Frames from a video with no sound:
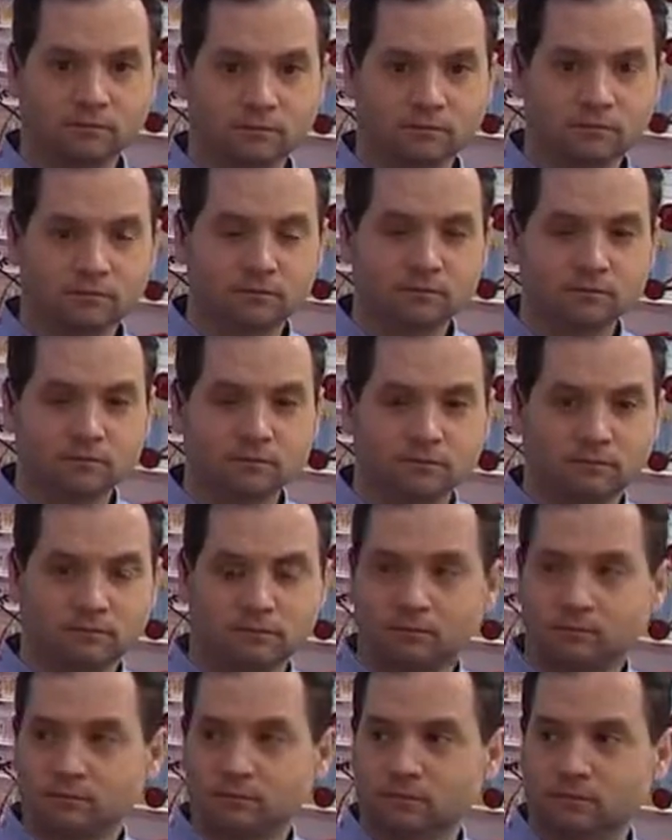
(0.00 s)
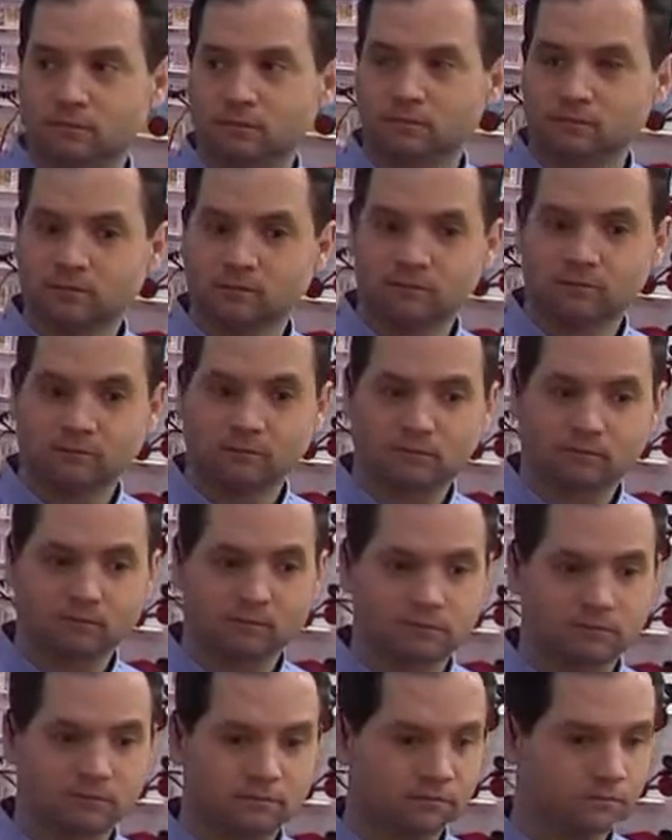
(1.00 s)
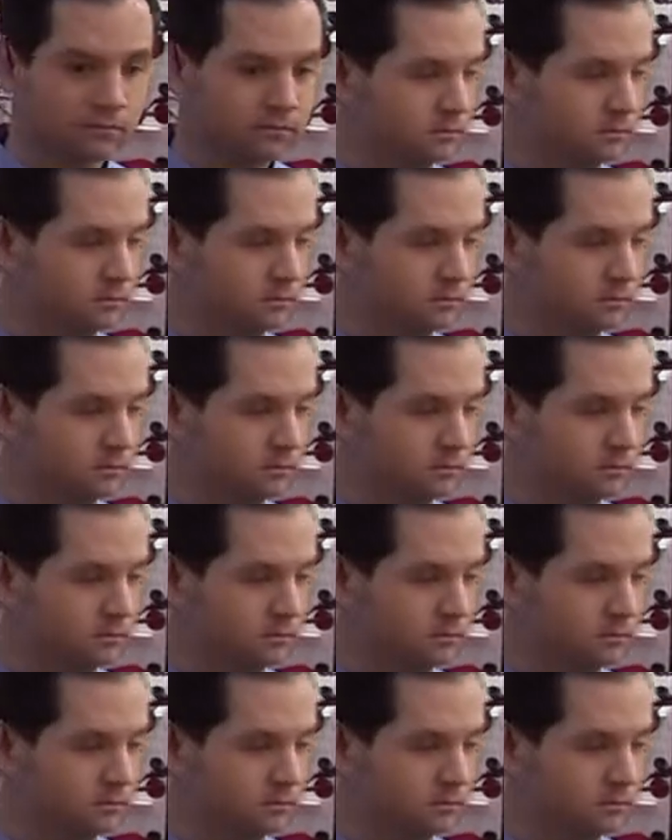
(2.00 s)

No words are spoken by the person on screen.